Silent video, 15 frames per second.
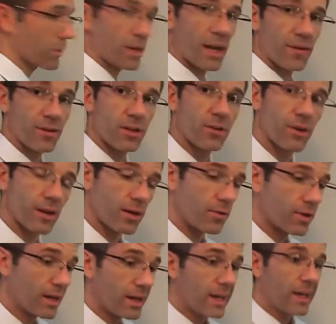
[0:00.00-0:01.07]
we have going on.
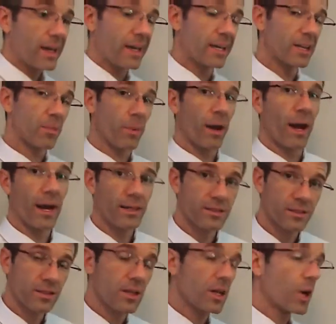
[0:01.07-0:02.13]
In the
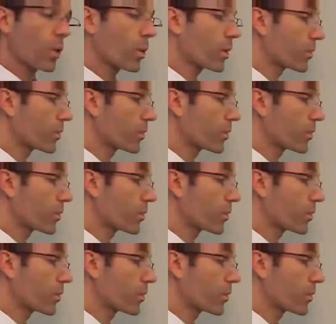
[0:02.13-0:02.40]
past, we